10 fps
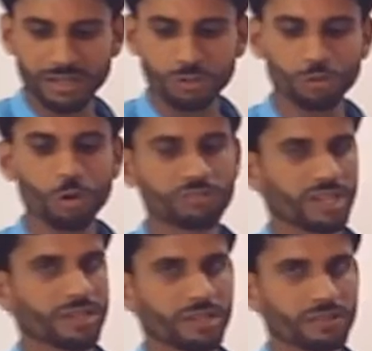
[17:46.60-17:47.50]
those
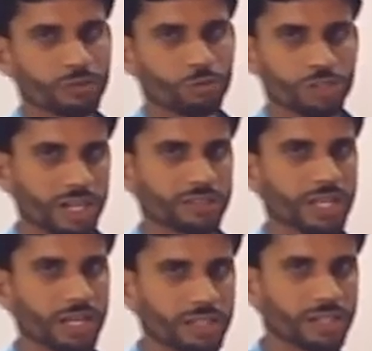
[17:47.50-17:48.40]
sentences which are
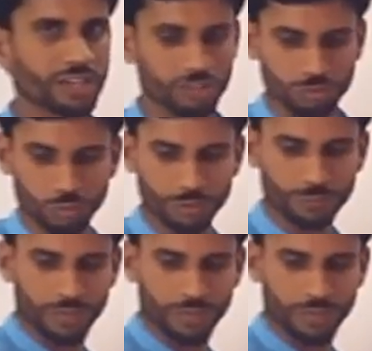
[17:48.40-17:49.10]
there in the textbook.